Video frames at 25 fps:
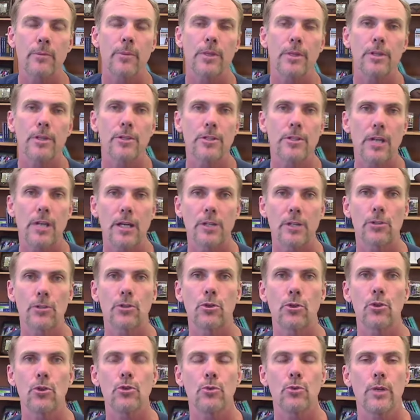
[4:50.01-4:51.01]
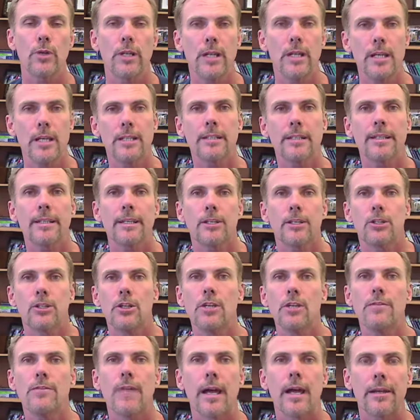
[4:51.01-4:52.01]
with a second surgery and easily
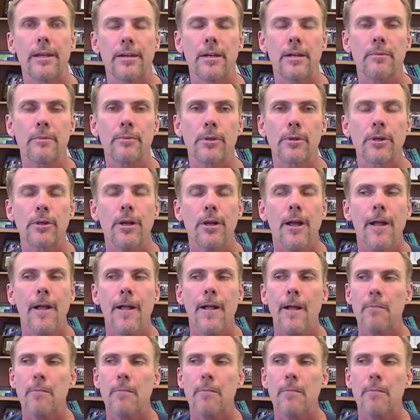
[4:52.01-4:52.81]
achieve that number.